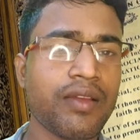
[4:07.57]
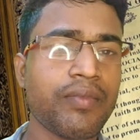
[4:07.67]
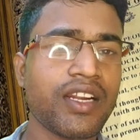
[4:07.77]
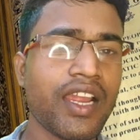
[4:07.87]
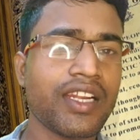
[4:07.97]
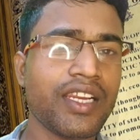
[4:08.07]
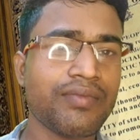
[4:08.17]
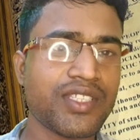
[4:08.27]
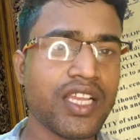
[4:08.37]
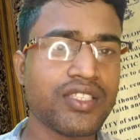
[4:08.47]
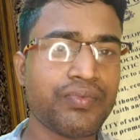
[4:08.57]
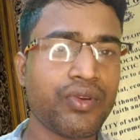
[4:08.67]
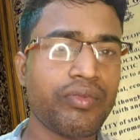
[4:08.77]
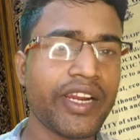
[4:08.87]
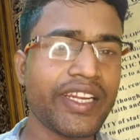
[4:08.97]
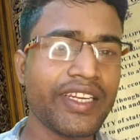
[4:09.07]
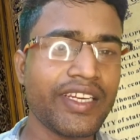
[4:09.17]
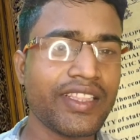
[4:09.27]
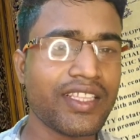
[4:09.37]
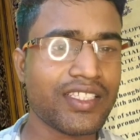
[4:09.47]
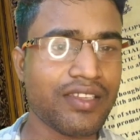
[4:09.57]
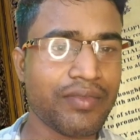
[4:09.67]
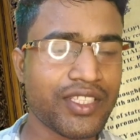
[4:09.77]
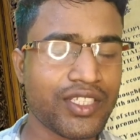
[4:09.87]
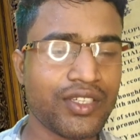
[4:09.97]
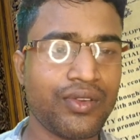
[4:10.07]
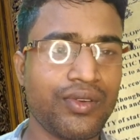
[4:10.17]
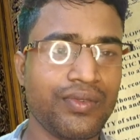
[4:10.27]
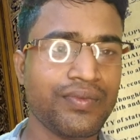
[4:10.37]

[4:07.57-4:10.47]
numbered items as provided in the seventh schedule.